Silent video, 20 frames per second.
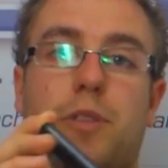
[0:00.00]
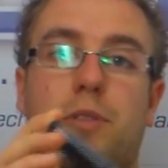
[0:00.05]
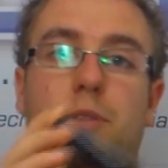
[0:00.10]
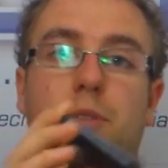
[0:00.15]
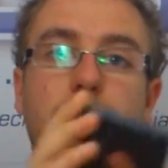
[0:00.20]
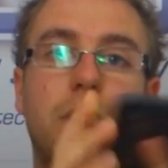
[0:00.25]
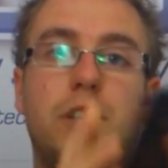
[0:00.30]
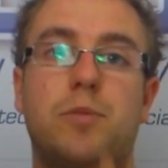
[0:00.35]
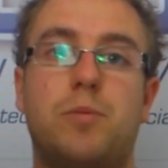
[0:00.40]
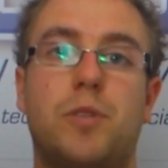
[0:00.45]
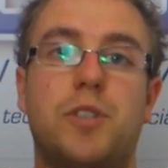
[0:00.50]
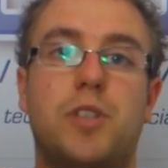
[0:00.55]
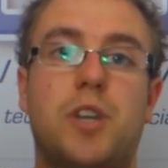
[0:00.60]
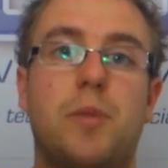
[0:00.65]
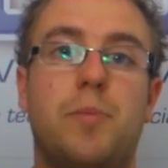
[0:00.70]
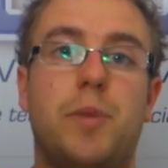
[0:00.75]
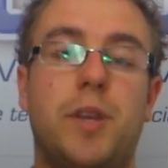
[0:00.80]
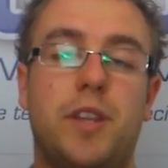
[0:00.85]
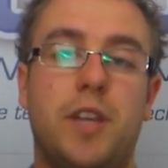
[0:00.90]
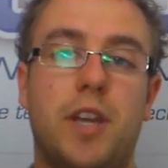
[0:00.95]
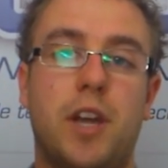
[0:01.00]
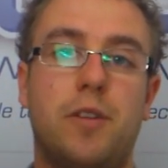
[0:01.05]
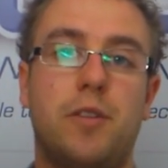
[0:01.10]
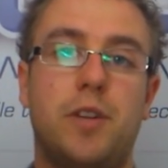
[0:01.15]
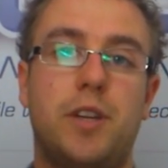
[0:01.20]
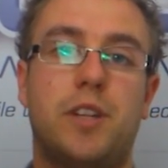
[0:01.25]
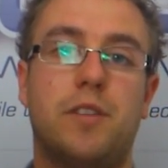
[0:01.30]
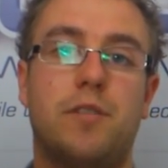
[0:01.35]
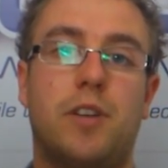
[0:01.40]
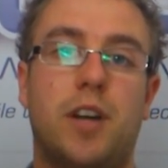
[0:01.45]
thought this was going to be the
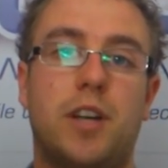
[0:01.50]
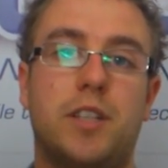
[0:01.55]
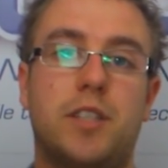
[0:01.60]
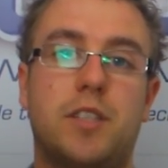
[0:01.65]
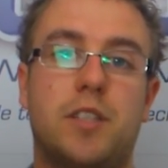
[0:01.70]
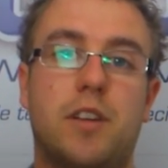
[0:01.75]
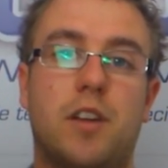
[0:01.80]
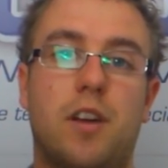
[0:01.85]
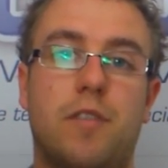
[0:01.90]
only device